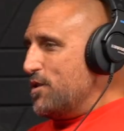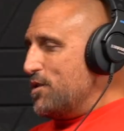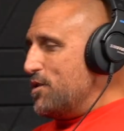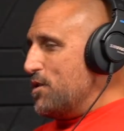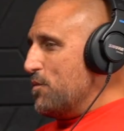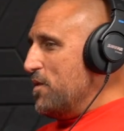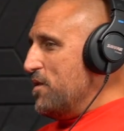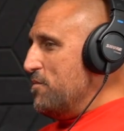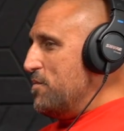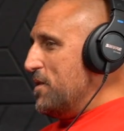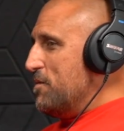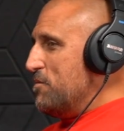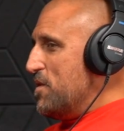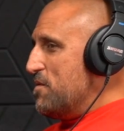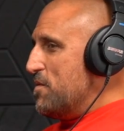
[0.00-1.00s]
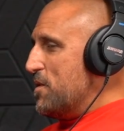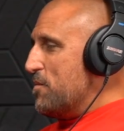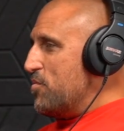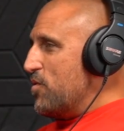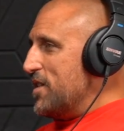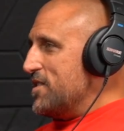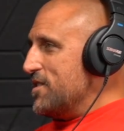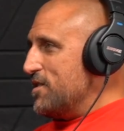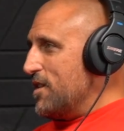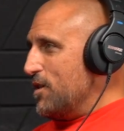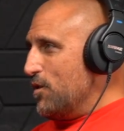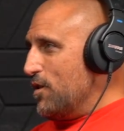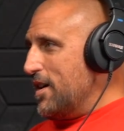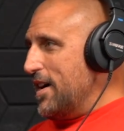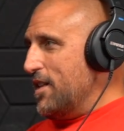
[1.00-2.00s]
So we've been a presence on
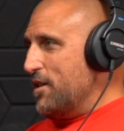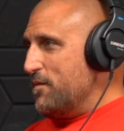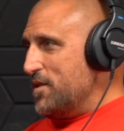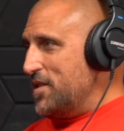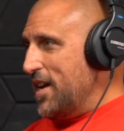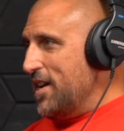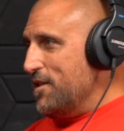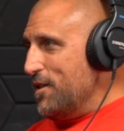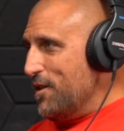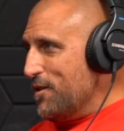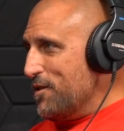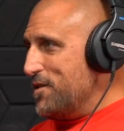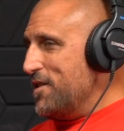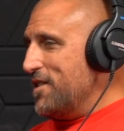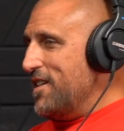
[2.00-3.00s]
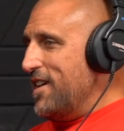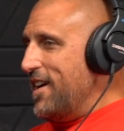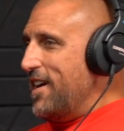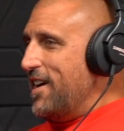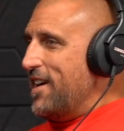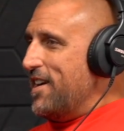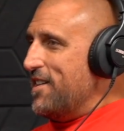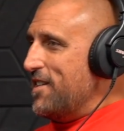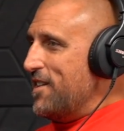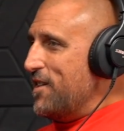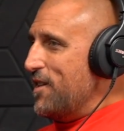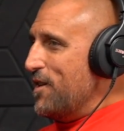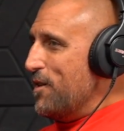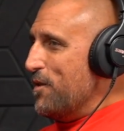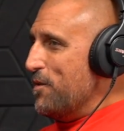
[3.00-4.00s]
Long Island for 10 years, and
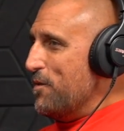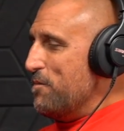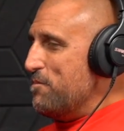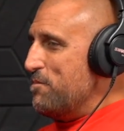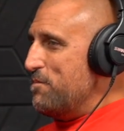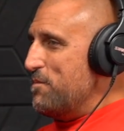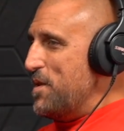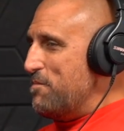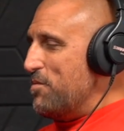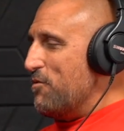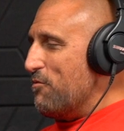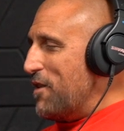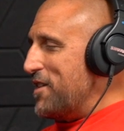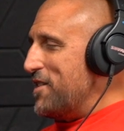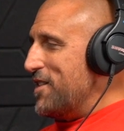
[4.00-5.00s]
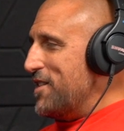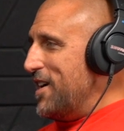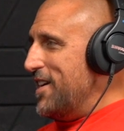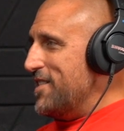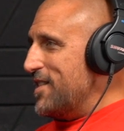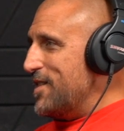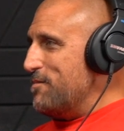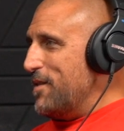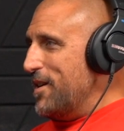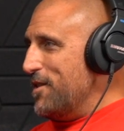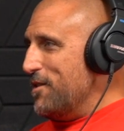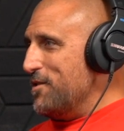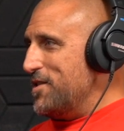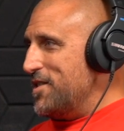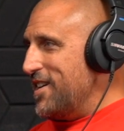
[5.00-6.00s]
people recognize us by
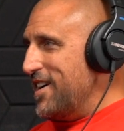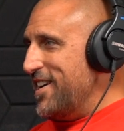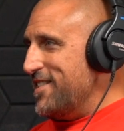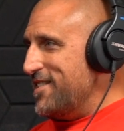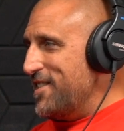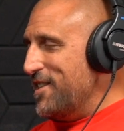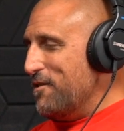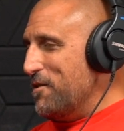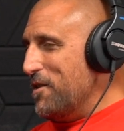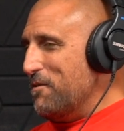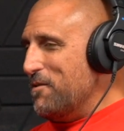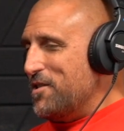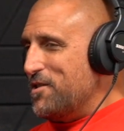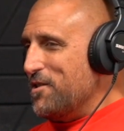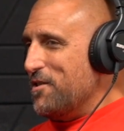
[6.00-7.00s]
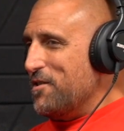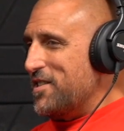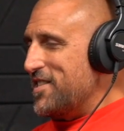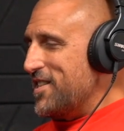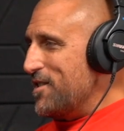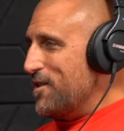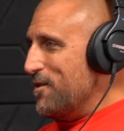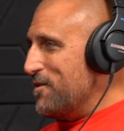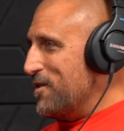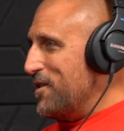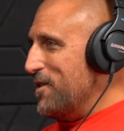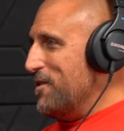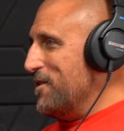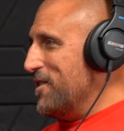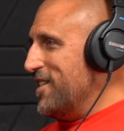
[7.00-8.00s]
those signs. We always joke it's like
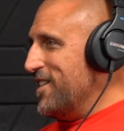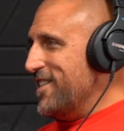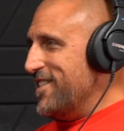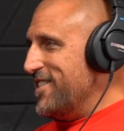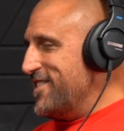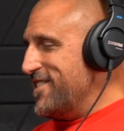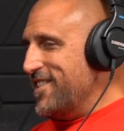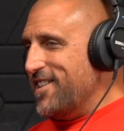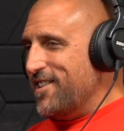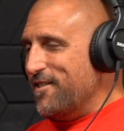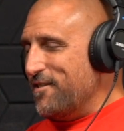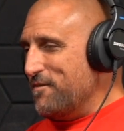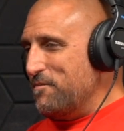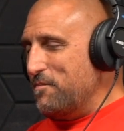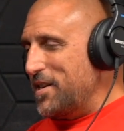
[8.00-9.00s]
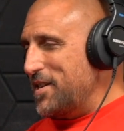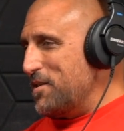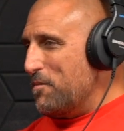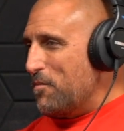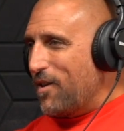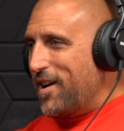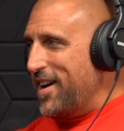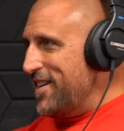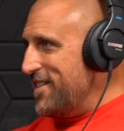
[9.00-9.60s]
Coca-Cola. It's pick the brand.